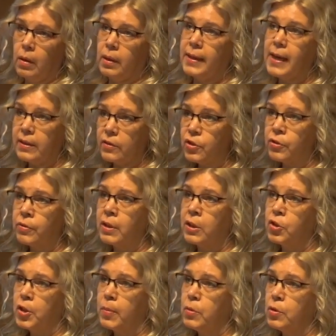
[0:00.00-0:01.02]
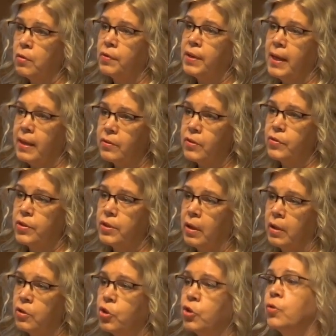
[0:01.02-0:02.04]
cancer in terms of cancer
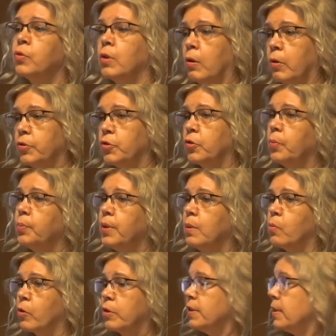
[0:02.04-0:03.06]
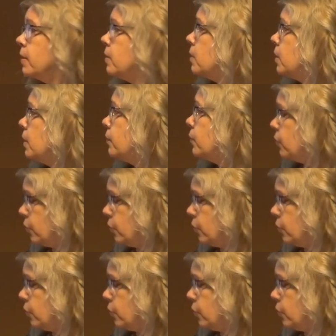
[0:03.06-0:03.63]
cells should also be more sensitive to